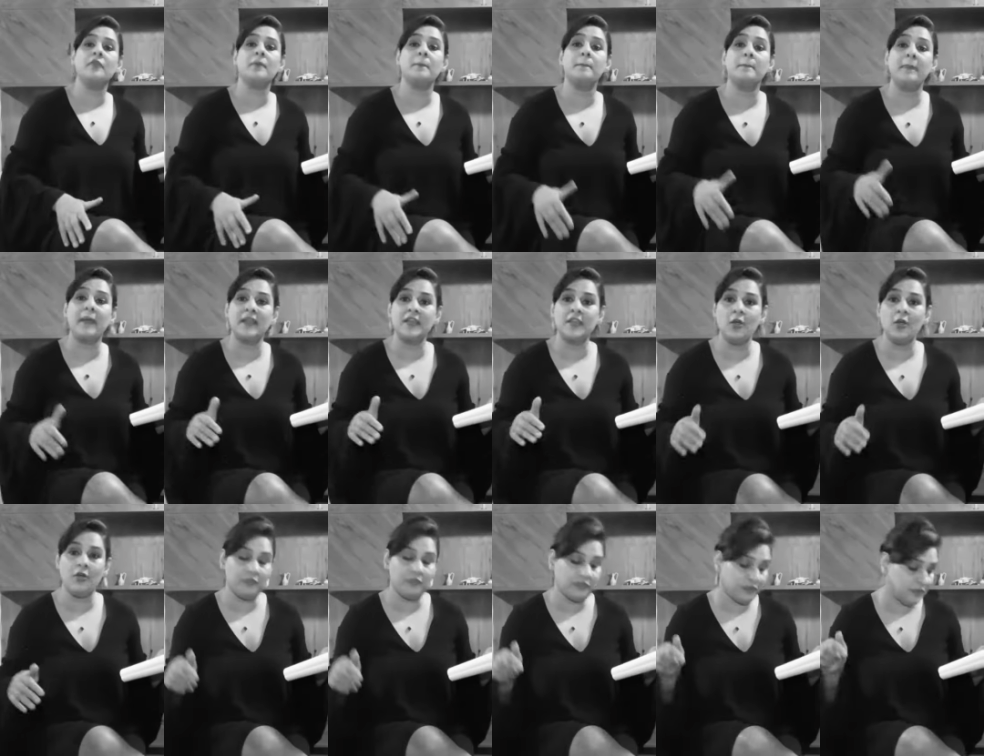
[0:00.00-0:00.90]
on the belly
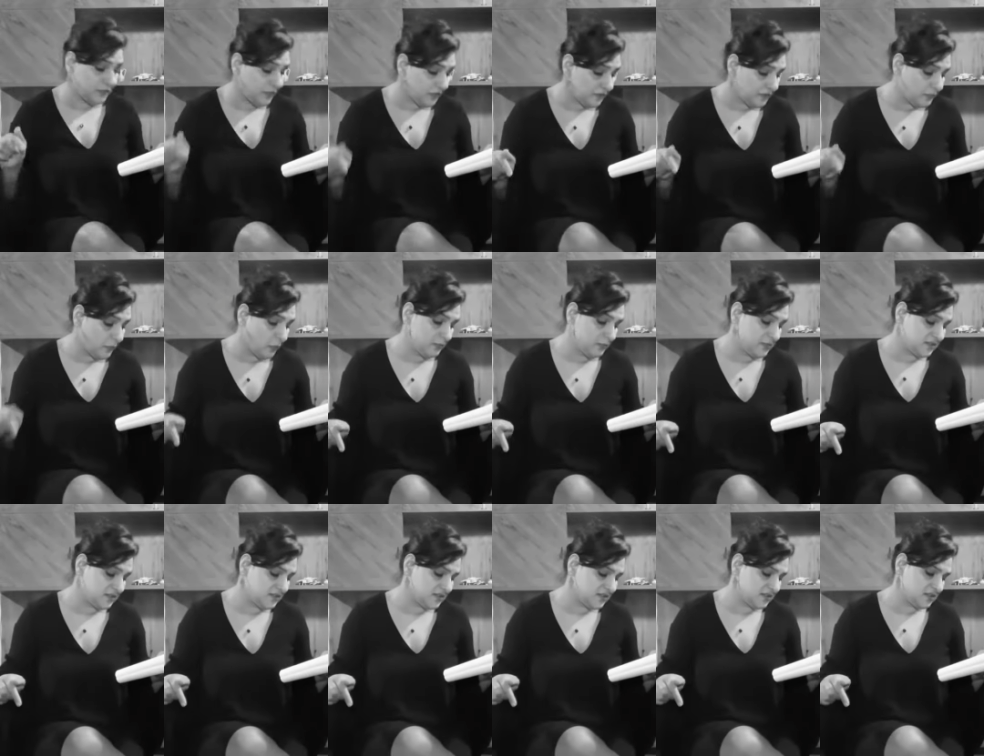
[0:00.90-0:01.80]
of this
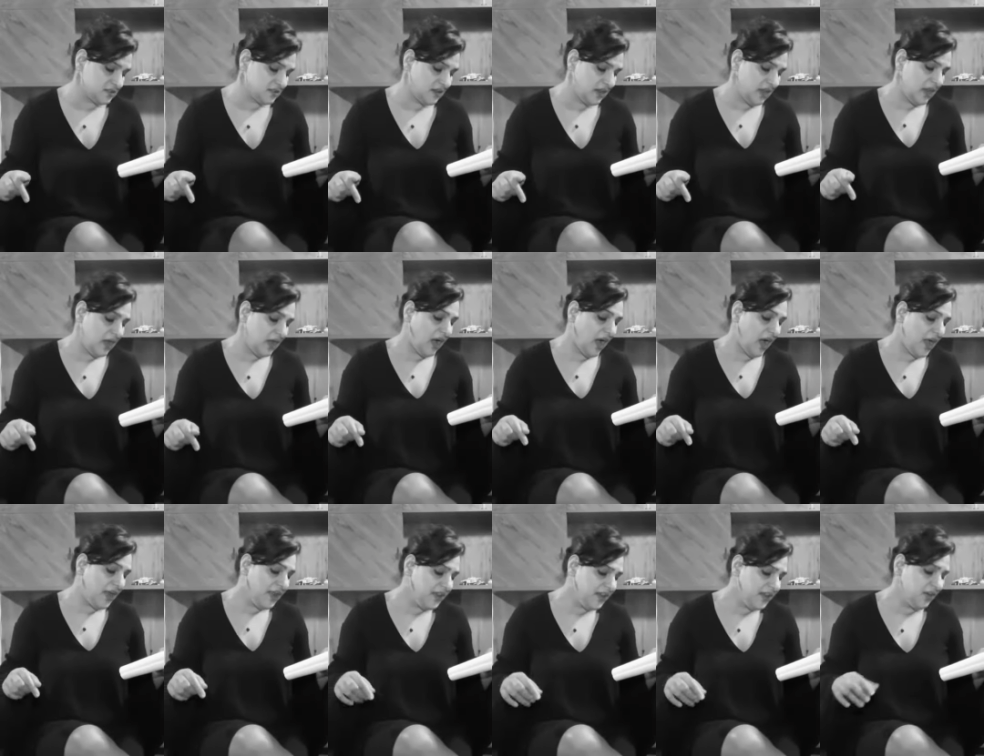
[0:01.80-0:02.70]
moment.
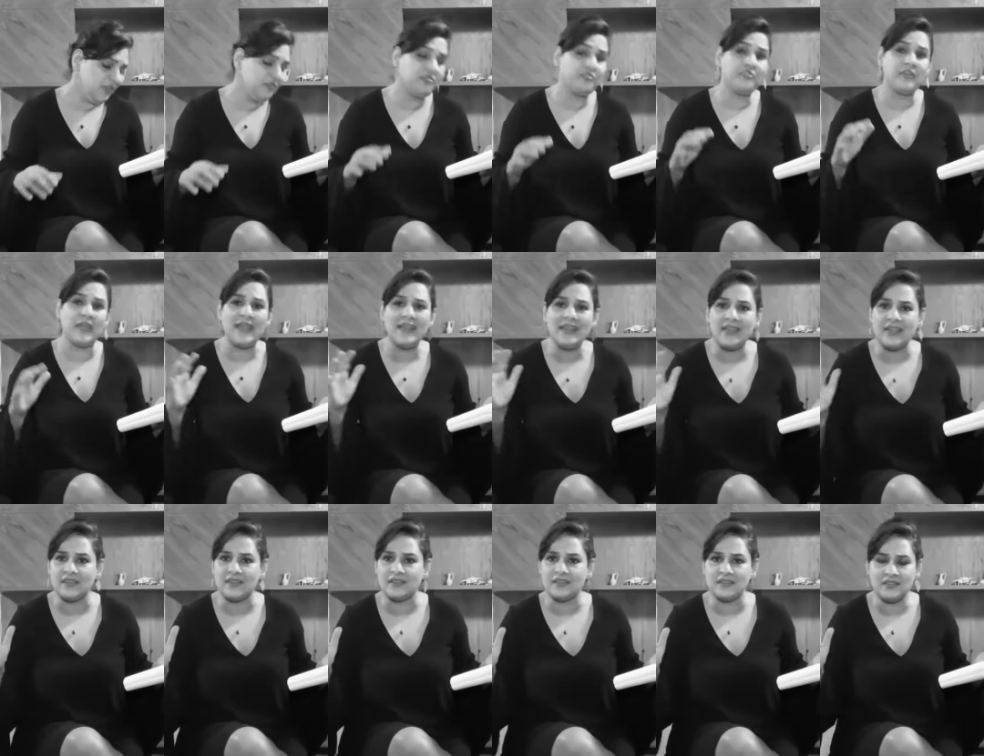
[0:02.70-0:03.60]
I hear
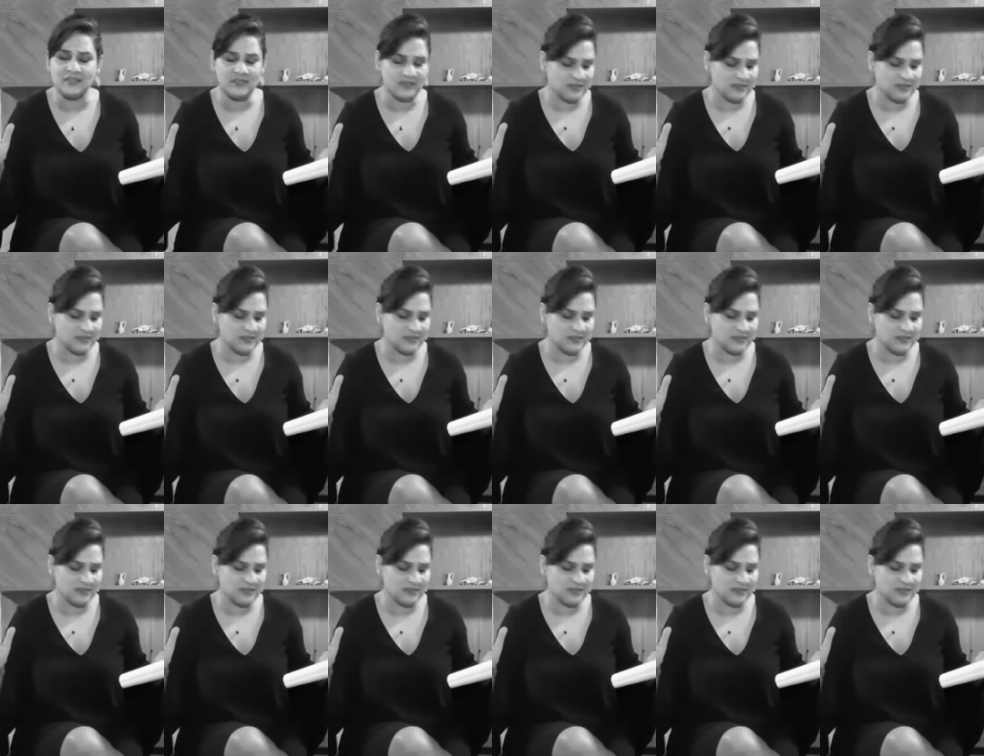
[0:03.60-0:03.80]
wailing.